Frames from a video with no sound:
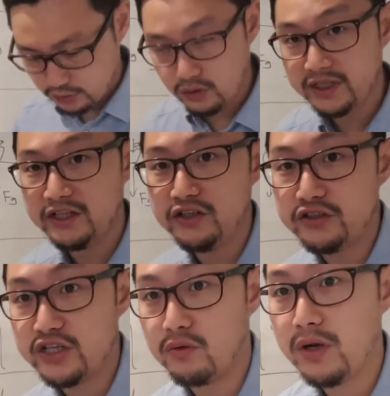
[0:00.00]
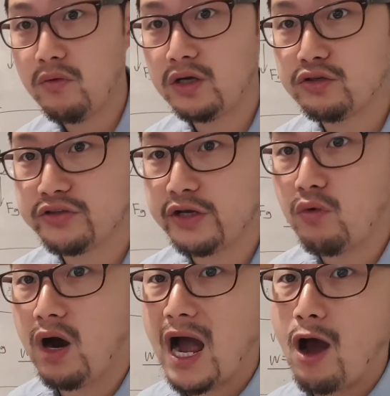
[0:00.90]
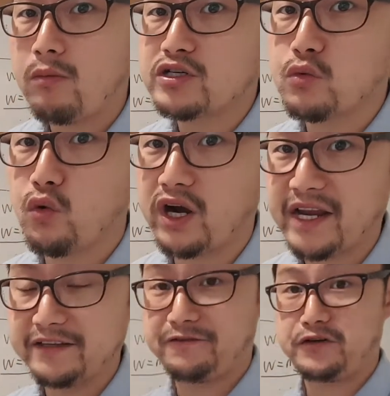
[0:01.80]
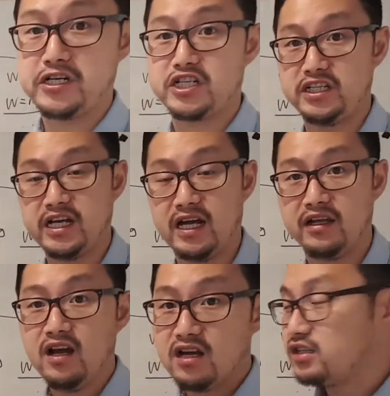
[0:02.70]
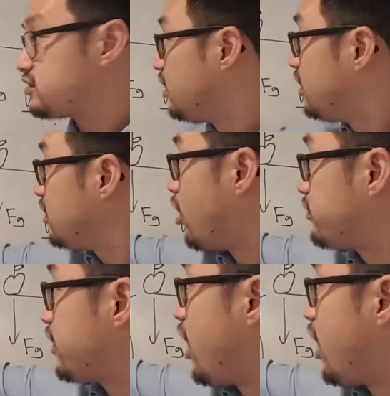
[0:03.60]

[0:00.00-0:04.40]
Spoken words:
20 Newton, we want to see, well, how much work has friction done? Because the